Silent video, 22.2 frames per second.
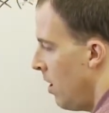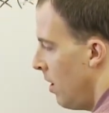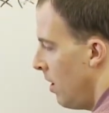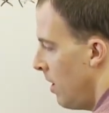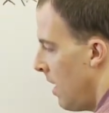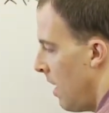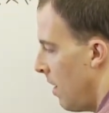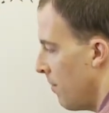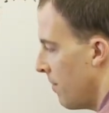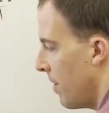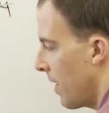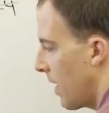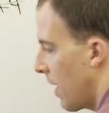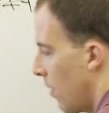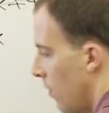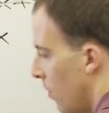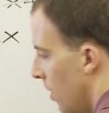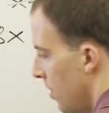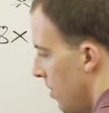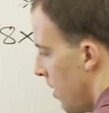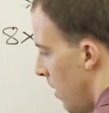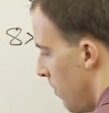Now I'm
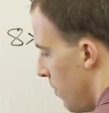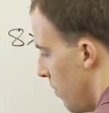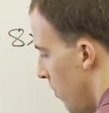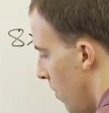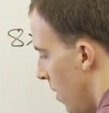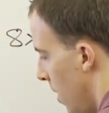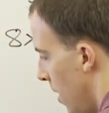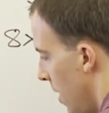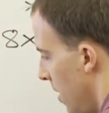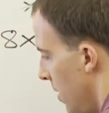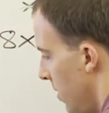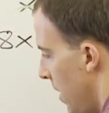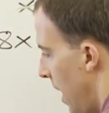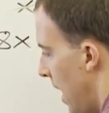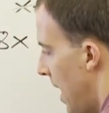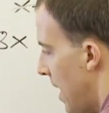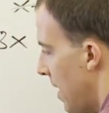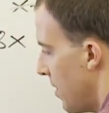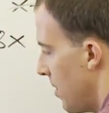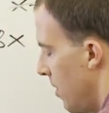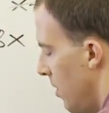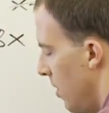thinking what times what is
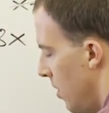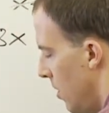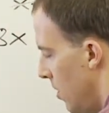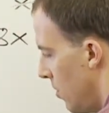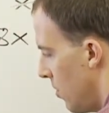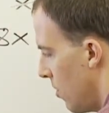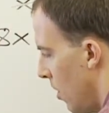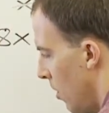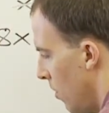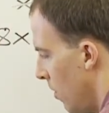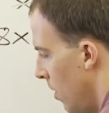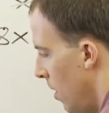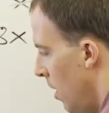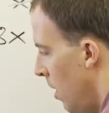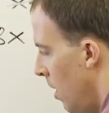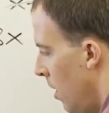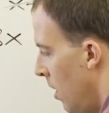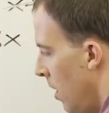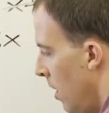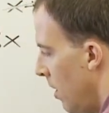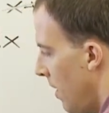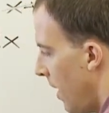8. So
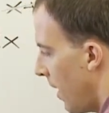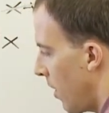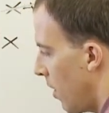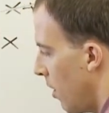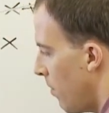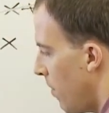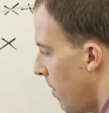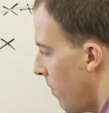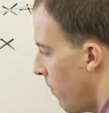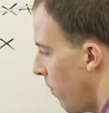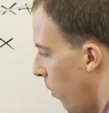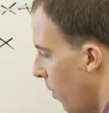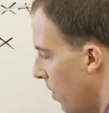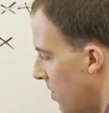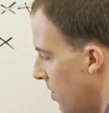that could be 4